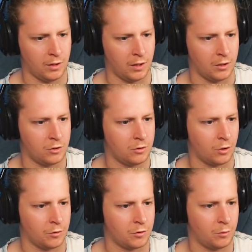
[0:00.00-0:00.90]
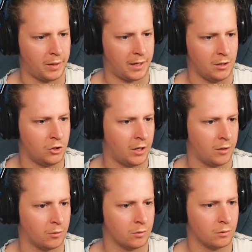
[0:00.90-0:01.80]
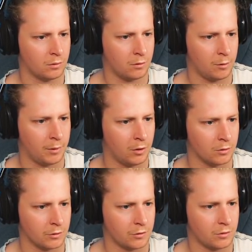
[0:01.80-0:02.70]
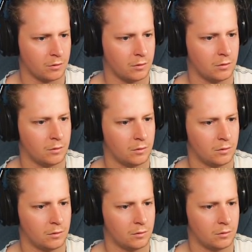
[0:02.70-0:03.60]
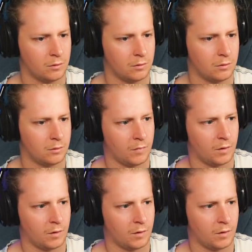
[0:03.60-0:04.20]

uh, Toasted back in jail I'm, where he belongs. I'm not Ames.